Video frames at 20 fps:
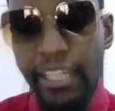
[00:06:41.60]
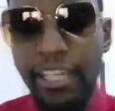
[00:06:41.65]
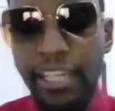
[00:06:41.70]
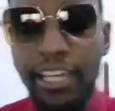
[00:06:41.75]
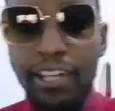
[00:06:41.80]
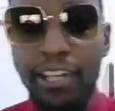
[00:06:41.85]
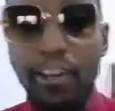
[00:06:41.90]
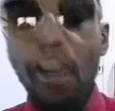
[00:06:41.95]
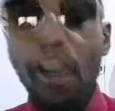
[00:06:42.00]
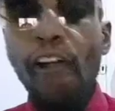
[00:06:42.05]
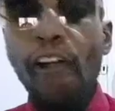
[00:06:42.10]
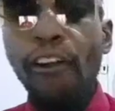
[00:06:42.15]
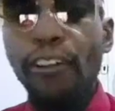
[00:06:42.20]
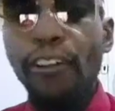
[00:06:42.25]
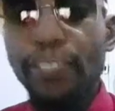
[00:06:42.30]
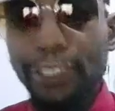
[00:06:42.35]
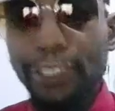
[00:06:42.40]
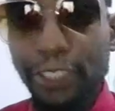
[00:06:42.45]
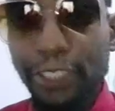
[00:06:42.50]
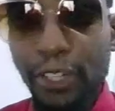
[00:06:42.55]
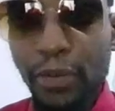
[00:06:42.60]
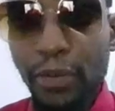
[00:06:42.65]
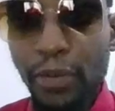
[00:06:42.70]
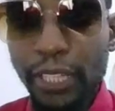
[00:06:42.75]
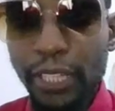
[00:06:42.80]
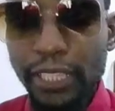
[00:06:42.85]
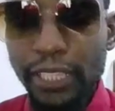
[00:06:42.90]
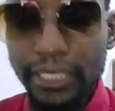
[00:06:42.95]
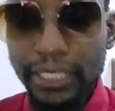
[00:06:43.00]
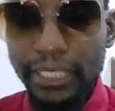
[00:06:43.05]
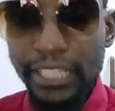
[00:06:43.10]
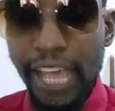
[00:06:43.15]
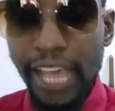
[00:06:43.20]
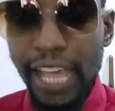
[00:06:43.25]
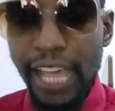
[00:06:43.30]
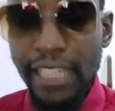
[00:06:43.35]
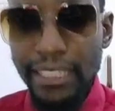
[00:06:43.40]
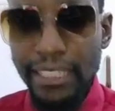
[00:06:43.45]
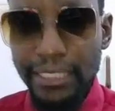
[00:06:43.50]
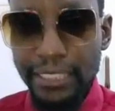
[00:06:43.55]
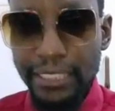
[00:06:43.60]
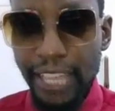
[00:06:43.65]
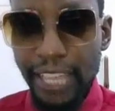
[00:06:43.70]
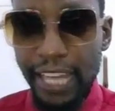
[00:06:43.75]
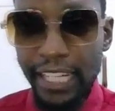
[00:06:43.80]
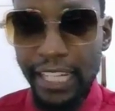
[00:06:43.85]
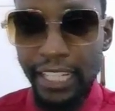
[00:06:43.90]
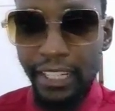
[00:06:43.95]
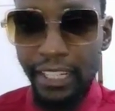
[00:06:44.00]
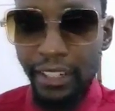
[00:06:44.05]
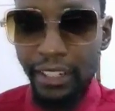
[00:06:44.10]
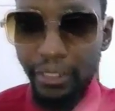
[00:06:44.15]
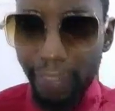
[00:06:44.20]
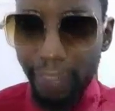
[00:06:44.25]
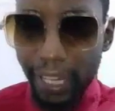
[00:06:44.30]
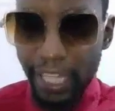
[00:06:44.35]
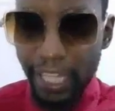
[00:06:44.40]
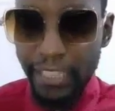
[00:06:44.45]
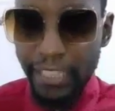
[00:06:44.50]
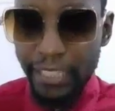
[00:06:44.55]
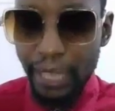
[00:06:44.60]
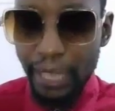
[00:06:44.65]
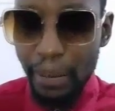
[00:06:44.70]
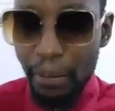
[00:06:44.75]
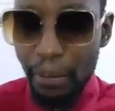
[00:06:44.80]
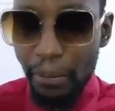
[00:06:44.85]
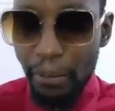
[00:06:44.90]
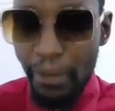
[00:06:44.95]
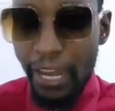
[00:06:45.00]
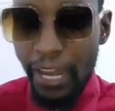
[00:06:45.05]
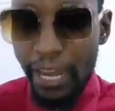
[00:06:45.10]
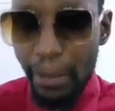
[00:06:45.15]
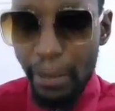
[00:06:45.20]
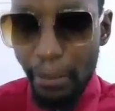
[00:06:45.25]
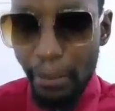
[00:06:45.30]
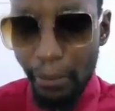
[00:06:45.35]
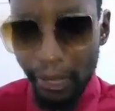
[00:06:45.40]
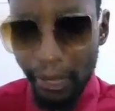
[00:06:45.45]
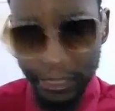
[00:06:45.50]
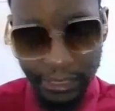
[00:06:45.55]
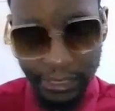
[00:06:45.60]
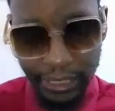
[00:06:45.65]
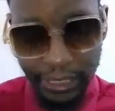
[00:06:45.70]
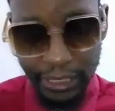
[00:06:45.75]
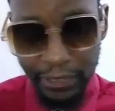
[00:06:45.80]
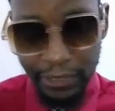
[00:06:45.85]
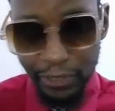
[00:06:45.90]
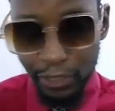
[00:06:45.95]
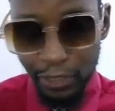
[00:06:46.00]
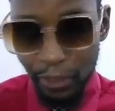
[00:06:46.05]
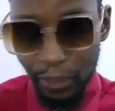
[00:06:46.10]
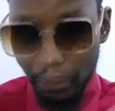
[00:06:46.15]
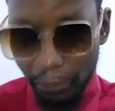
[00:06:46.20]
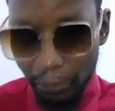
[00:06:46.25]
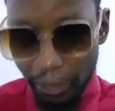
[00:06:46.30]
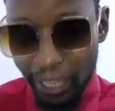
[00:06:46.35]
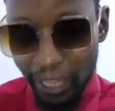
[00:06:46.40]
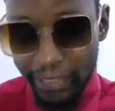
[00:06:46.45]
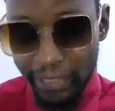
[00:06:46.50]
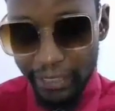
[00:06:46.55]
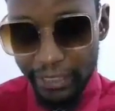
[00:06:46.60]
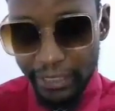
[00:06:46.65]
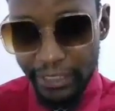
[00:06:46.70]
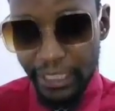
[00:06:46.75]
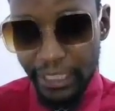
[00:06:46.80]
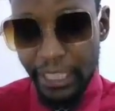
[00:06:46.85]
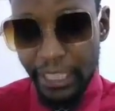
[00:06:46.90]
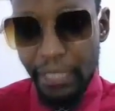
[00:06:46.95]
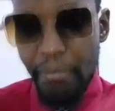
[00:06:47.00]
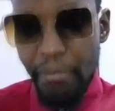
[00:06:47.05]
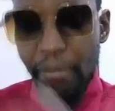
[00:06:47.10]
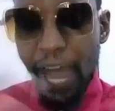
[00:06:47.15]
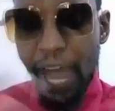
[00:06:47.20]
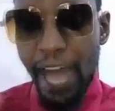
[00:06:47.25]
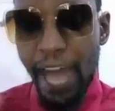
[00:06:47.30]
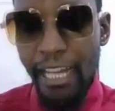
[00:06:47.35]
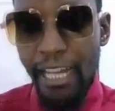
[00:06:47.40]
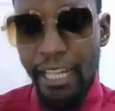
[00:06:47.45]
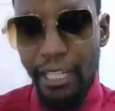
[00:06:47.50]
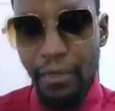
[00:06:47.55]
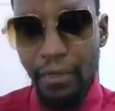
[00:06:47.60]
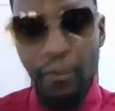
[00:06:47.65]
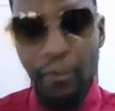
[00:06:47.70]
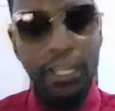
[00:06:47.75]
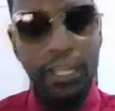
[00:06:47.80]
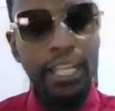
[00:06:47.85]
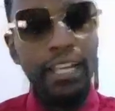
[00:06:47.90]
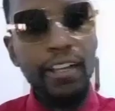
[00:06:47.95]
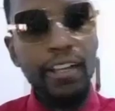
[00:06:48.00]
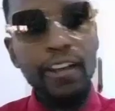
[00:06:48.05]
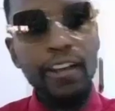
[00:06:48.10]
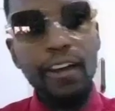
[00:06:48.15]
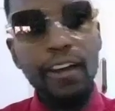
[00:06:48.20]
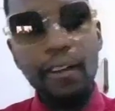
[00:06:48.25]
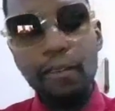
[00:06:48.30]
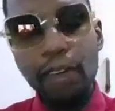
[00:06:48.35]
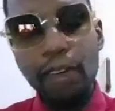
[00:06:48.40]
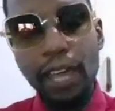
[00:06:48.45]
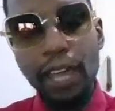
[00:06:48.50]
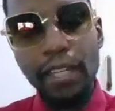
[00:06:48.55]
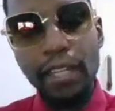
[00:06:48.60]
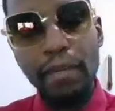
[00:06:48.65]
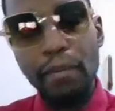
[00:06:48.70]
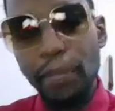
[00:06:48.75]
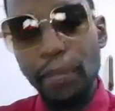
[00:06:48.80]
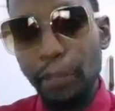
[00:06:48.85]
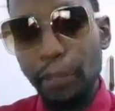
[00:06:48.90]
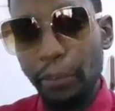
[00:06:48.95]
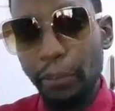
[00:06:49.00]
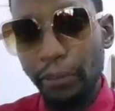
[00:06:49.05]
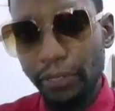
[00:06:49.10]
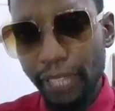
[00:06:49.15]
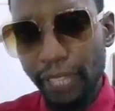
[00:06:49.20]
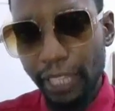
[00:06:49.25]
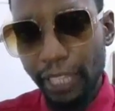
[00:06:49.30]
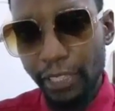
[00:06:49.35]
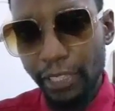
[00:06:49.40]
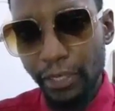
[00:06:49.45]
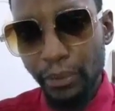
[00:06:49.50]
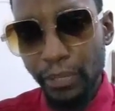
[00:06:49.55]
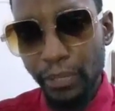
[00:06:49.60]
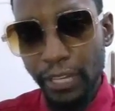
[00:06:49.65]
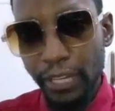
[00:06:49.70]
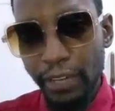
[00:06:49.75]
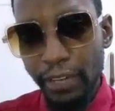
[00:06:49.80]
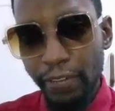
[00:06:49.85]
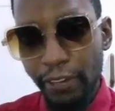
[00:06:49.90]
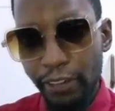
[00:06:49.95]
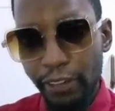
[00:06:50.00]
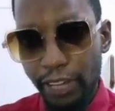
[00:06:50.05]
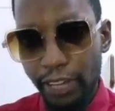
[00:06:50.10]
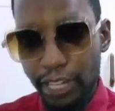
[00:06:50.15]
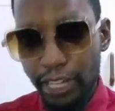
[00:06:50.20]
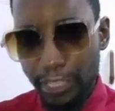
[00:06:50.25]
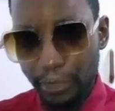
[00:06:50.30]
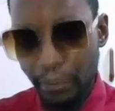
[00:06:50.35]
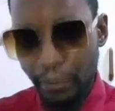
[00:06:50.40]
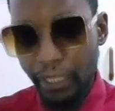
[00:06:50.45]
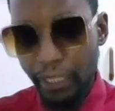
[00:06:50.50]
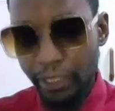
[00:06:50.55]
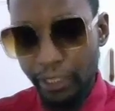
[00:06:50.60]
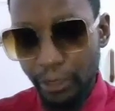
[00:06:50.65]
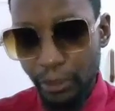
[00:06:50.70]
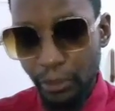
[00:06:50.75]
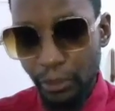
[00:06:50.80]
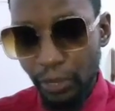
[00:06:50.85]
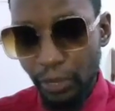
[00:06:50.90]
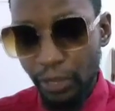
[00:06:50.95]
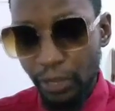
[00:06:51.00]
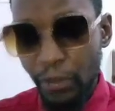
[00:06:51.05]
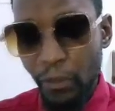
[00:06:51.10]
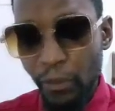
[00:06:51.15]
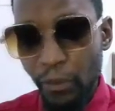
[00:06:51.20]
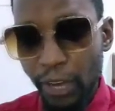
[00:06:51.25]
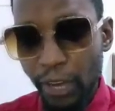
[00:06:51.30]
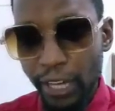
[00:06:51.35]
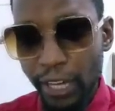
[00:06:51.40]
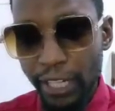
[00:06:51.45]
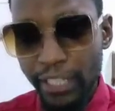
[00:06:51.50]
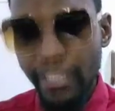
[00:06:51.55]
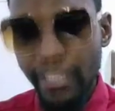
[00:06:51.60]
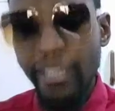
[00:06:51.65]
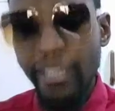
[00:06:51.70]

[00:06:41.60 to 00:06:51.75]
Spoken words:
And also what this does is that it creates a brand presence for your presence in the market, where a lot of other people that you were never gonna speak to one-on-one